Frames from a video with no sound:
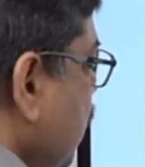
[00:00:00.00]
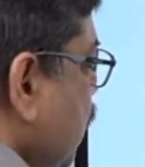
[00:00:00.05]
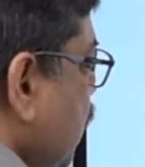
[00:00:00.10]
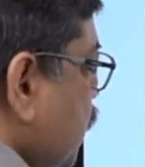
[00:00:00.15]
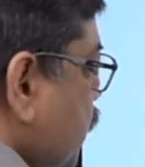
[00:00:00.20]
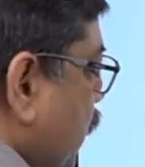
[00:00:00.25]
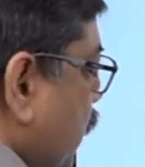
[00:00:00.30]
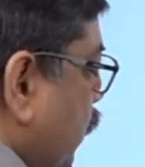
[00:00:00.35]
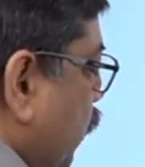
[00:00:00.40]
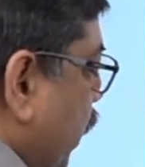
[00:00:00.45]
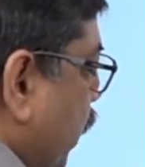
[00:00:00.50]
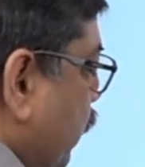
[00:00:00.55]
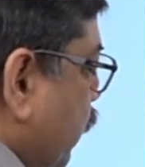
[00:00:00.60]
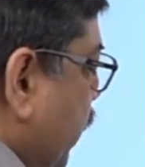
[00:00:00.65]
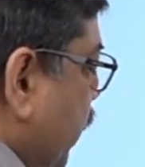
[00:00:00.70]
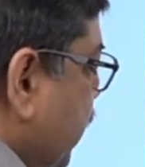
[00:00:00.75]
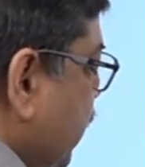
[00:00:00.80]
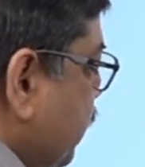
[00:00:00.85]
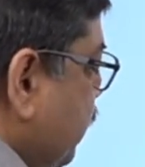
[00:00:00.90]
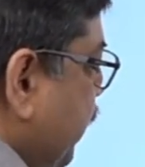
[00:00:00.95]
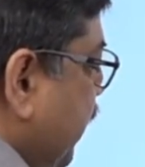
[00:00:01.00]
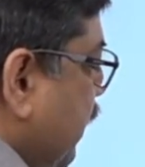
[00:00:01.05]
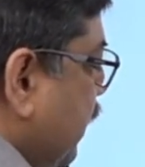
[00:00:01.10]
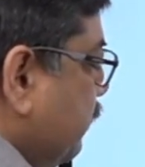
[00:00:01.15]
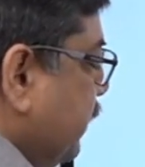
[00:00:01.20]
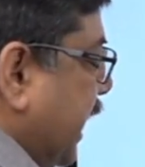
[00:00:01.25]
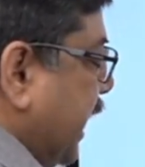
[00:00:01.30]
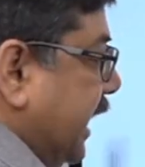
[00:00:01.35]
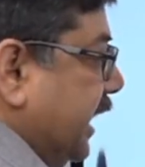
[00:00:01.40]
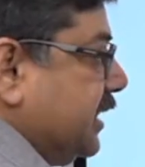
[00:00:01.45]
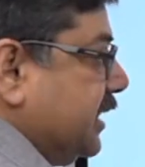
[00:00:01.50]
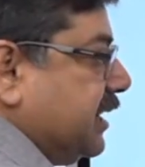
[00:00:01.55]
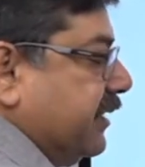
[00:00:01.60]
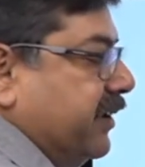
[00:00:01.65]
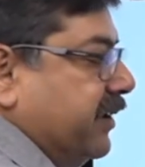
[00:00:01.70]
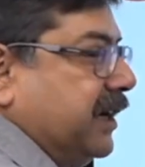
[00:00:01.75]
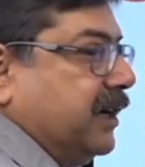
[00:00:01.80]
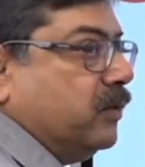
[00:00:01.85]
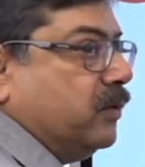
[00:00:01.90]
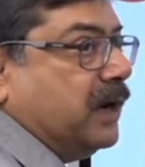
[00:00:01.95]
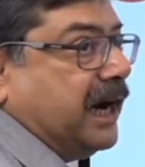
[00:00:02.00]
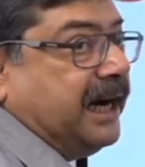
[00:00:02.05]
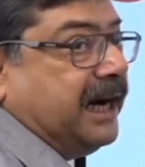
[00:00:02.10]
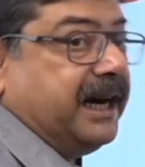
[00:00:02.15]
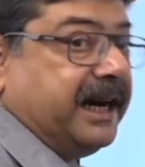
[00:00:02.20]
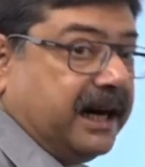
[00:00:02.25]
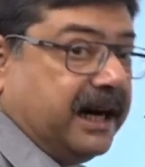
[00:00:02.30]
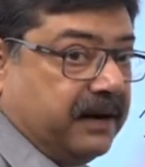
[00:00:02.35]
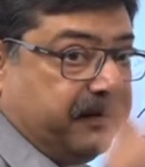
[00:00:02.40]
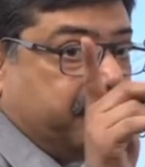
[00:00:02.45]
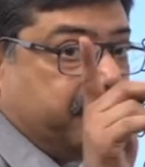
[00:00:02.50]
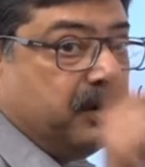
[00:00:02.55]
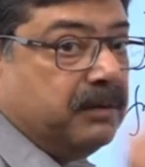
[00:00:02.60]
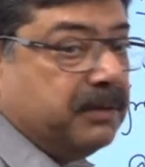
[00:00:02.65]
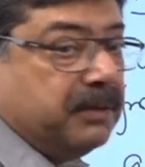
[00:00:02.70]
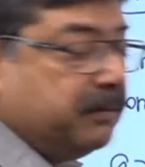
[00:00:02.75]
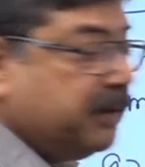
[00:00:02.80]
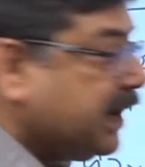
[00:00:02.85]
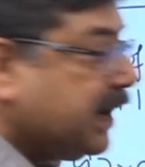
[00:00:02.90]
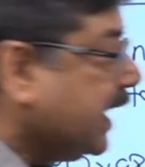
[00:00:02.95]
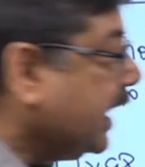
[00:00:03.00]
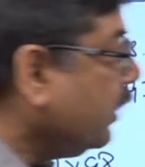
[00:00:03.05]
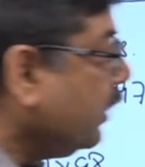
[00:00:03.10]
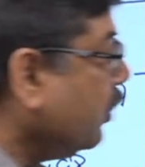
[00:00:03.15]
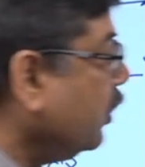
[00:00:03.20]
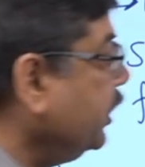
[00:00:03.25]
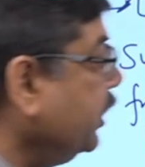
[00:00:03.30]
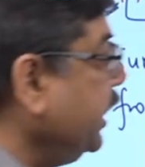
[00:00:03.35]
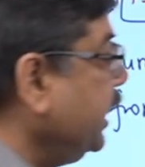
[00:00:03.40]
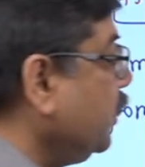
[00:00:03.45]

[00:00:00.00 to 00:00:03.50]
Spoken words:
So what would this become? 97 into 98. If you remember, I had already